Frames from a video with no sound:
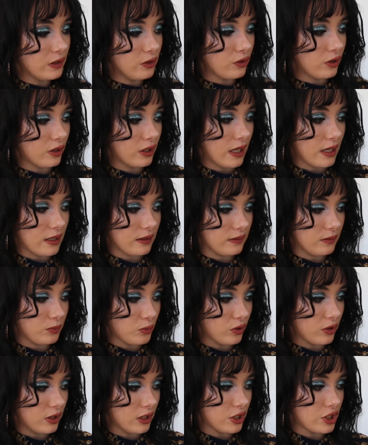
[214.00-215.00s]
of
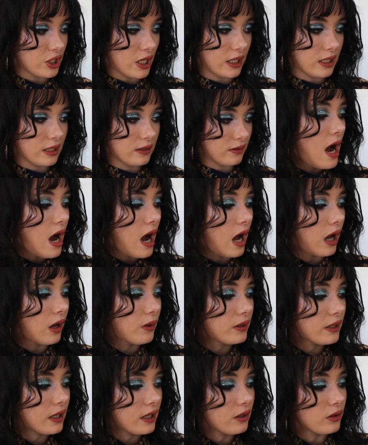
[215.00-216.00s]
smoking jacket,
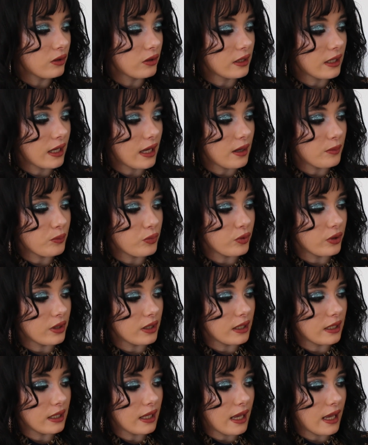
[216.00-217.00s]
I would kind of look at
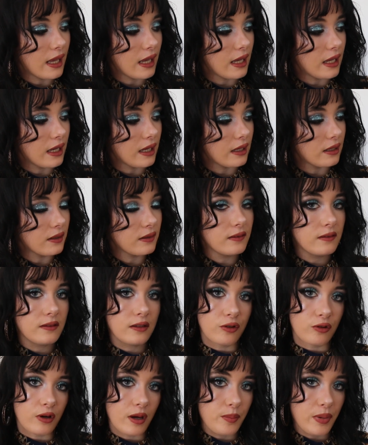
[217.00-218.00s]
putting a
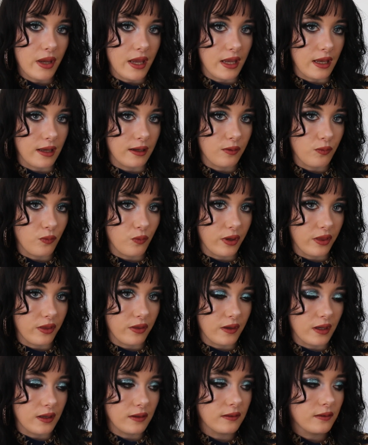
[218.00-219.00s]
cigarette pant
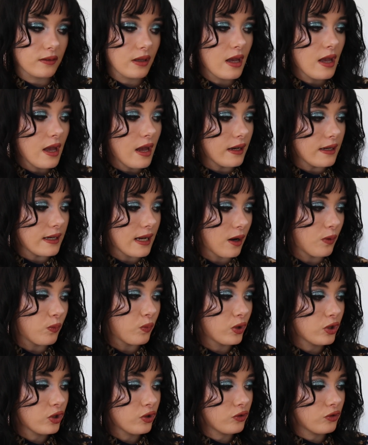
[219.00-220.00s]
with this. Now,
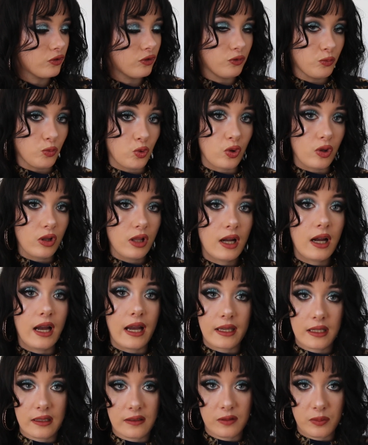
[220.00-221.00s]
when you're smaller,
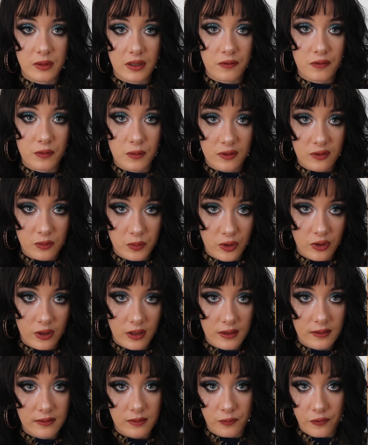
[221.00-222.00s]
I can speak from
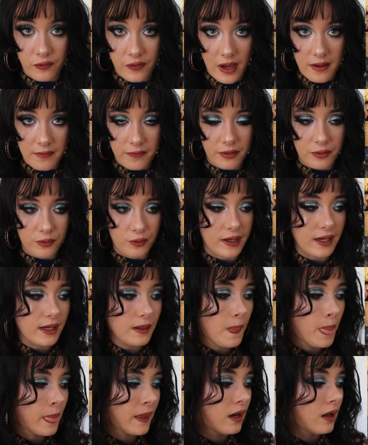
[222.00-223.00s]
experience, I'm
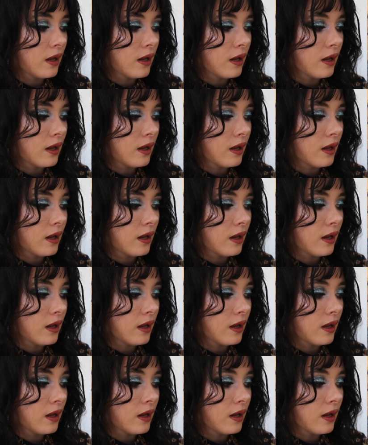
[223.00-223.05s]
5'3".